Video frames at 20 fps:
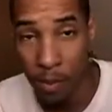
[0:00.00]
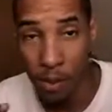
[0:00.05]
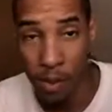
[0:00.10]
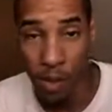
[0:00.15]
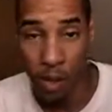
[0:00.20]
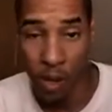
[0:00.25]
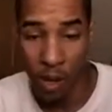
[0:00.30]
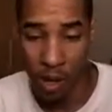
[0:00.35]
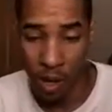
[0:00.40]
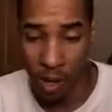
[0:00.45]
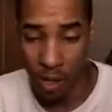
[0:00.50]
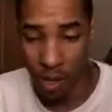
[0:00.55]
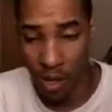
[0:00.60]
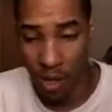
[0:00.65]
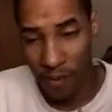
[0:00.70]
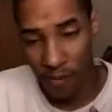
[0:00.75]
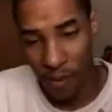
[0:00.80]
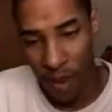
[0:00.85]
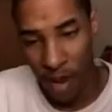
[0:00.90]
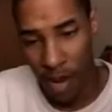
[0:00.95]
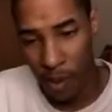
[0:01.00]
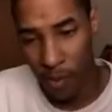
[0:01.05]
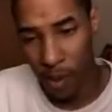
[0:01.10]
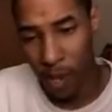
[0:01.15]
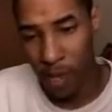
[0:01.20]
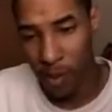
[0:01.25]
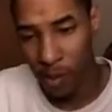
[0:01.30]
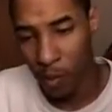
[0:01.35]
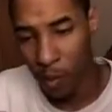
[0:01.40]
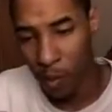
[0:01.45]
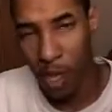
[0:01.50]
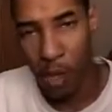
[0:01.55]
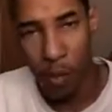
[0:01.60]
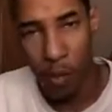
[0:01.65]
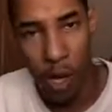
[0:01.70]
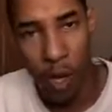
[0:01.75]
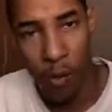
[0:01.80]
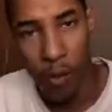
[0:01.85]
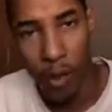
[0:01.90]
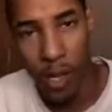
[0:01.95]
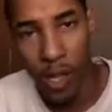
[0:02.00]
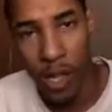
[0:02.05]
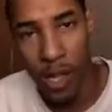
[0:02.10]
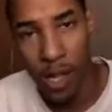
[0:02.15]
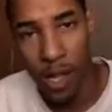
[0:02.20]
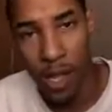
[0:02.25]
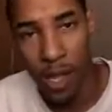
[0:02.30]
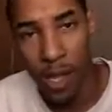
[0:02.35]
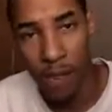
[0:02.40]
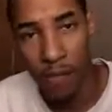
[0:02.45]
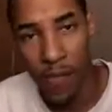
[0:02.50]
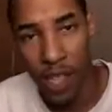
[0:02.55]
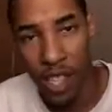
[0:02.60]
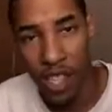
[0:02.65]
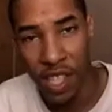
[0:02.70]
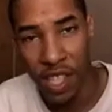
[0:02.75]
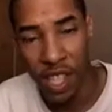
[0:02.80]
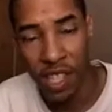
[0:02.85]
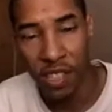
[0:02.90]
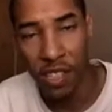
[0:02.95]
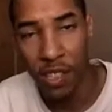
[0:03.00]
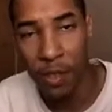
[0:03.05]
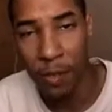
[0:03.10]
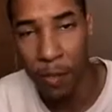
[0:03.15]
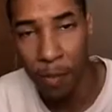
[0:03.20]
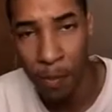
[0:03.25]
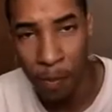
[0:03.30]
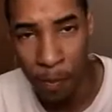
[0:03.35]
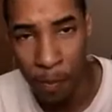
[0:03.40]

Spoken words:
So the environment works well with the physics engine.